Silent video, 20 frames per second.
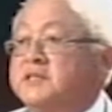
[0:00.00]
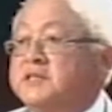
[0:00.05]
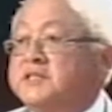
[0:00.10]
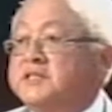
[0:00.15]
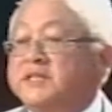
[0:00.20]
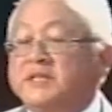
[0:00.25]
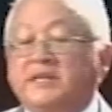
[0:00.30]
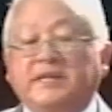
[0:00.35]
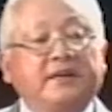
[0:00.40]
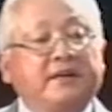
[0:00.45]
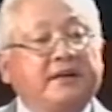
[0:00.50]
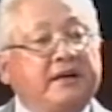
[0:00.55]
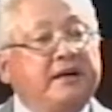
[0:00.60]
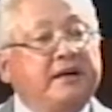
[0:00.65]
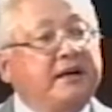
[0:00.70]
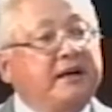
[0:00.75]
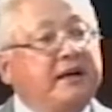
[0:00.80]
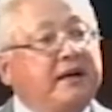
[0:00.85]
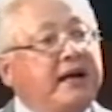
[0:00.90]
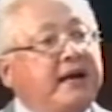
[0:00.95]
she
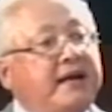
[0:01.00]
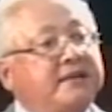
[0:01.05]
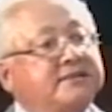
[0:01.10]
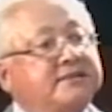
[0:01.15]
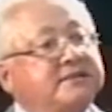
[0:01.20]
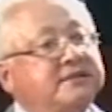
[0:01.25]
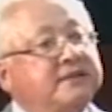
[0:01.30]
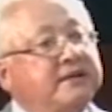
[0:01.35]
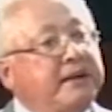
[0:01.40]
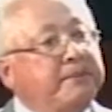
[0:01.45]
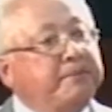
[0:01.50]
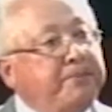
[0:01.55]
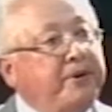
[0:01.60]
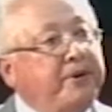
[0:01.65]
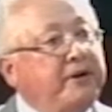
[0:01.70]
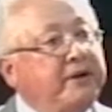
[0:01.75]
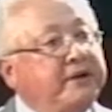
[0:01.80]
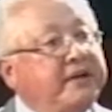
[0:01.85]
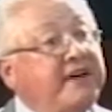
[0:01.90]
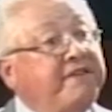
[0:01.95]
has
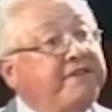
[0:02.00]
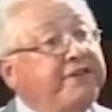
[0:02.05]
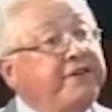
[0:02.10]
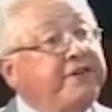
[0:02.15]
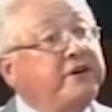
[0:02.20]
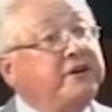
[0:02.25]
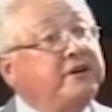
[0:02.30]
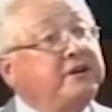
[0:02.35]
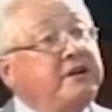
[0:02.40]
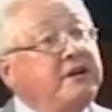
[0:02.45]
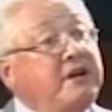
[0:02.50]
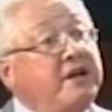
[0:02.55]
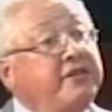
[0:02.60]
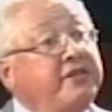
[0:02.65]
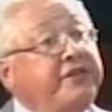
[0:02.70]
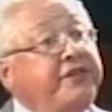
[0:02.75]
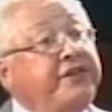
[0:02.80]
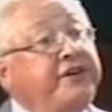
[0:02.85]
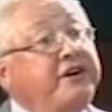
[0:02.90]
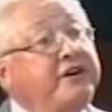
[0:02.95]
employed a further
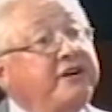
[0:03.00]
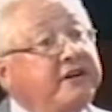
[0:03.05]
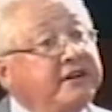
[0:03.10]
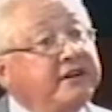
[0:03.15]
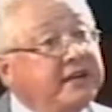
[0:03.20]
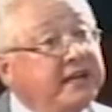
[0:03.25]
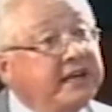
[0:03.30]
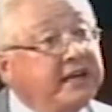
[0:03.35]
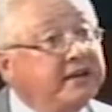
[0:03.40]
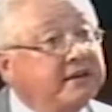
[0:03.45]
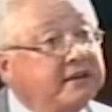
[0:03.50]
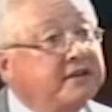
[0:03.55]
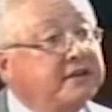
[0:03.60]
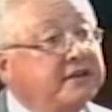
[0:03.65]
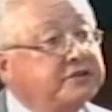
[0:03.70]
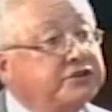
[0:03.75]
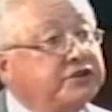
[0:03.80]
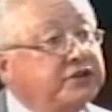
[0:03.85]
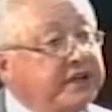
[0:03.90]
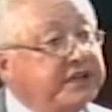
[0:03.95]
30
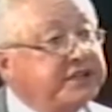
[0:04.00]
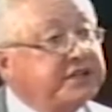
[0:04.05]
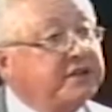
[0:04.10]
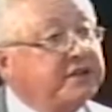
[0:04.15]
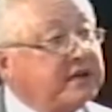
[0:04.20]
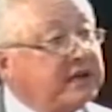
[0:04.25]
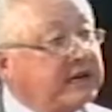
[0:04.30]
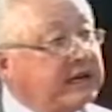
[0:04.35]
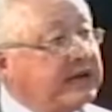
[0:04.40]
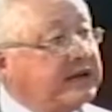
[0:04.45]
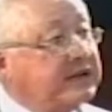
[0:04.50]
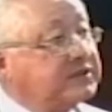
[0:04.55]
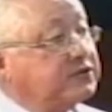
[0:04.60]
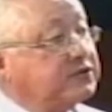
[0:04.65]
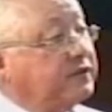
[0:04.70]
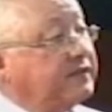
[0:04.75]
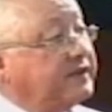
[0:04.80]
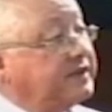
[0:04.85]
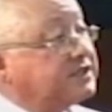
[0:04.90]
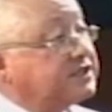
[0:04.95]
judicial clerks
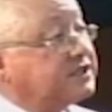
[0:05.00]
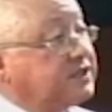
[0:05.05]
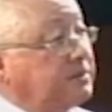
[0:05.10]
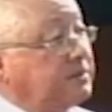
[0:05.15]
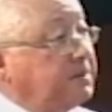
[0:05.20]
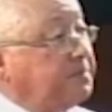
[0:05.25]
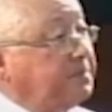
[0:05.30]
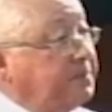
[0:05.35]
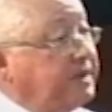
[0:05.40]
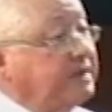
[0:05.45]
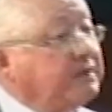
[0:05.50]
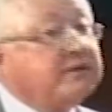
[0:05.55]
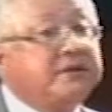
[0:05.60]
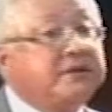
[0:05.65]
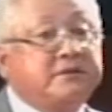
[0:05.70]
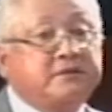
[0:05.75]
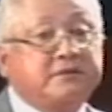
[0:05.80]
over the summer period